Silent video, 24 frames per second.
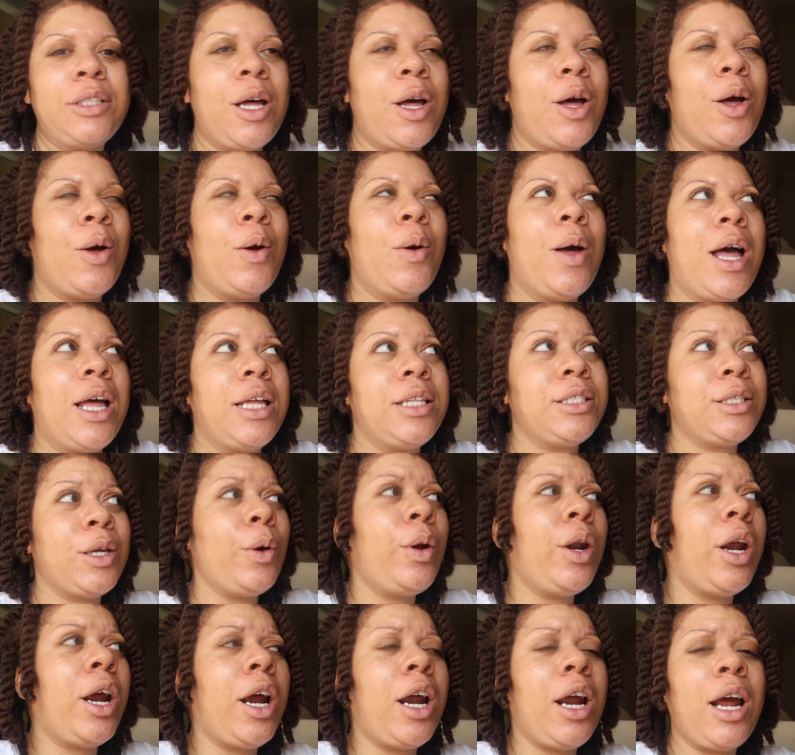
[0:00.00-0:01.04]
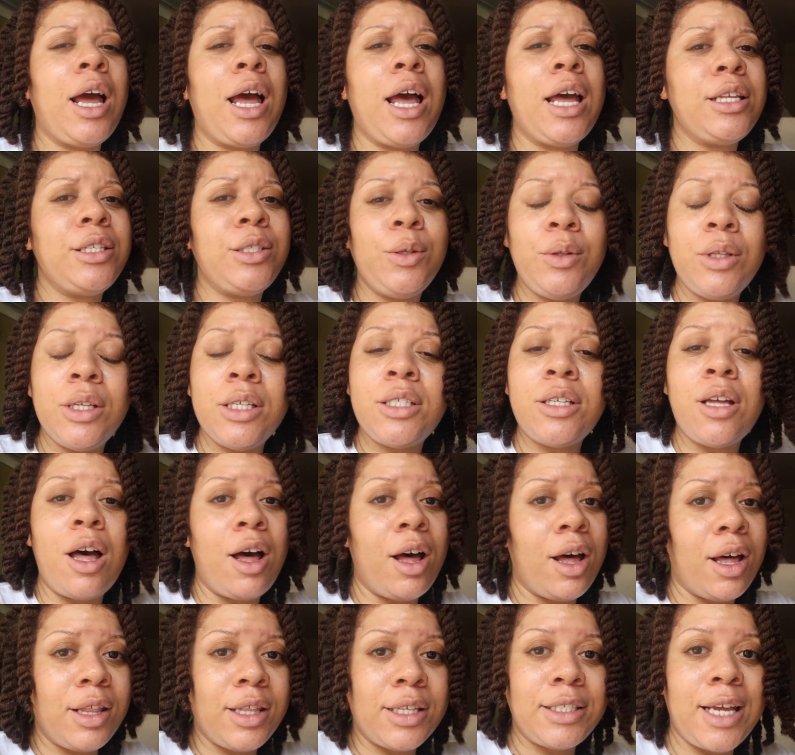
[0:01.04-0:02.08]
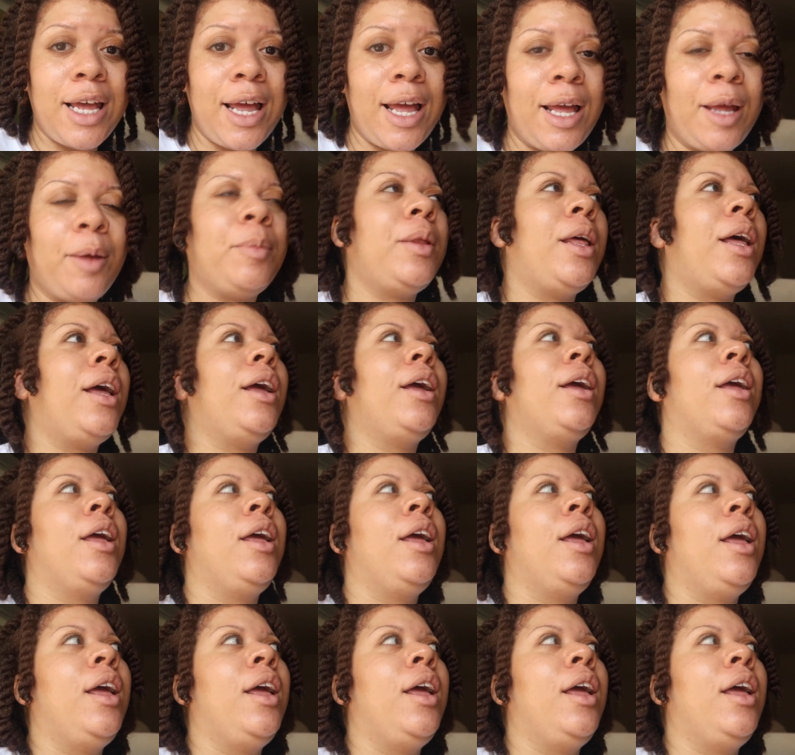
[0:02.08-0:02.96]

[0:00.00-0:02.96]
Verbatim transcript: So I told her I do this all the time. Like,